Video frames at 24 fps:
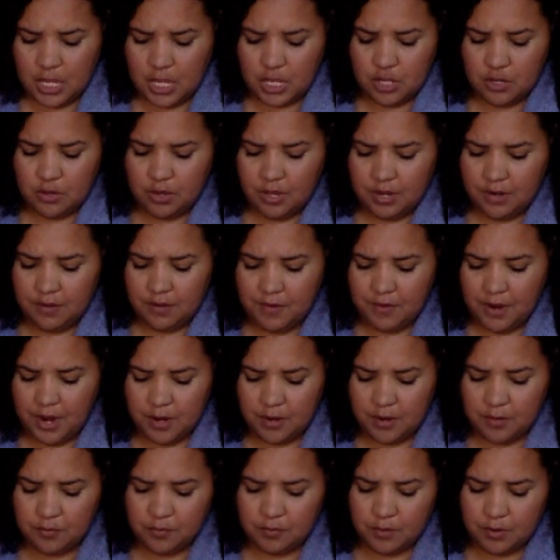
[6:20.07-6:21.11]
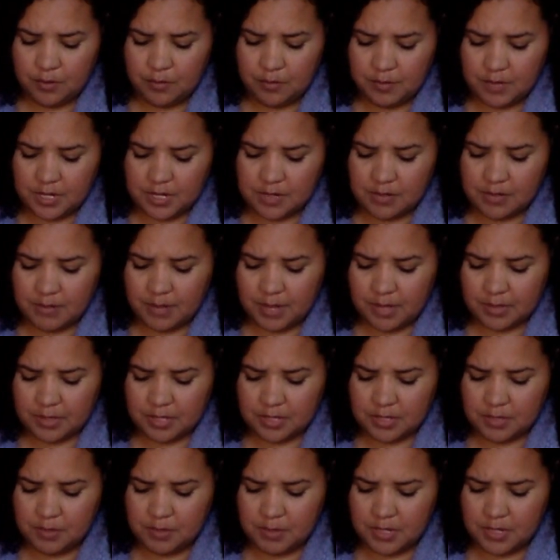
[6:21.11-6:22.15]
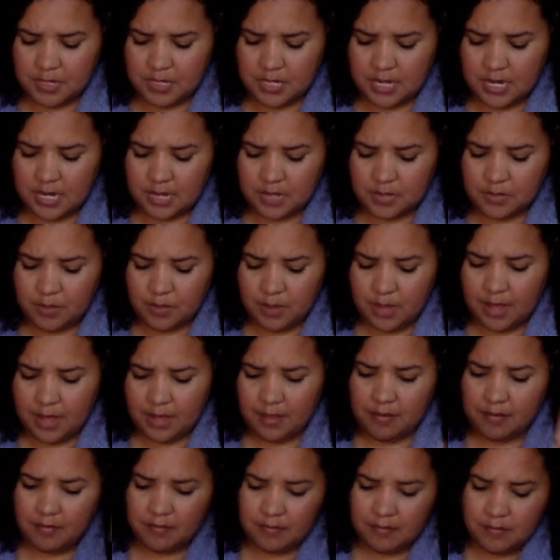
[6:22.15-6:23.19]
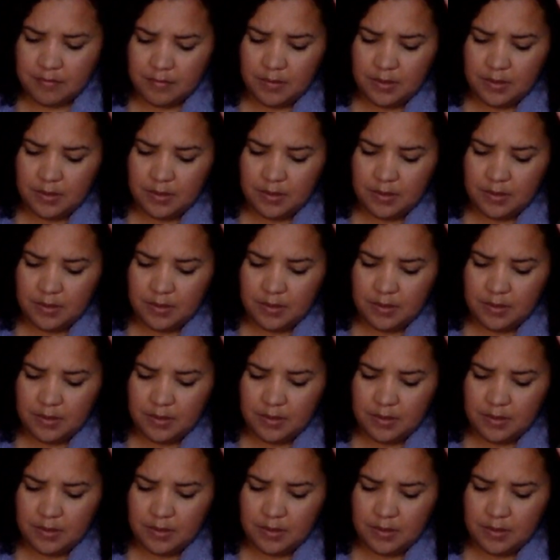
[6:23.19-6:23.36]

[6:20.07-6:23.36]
You could have heard rumors about this person as well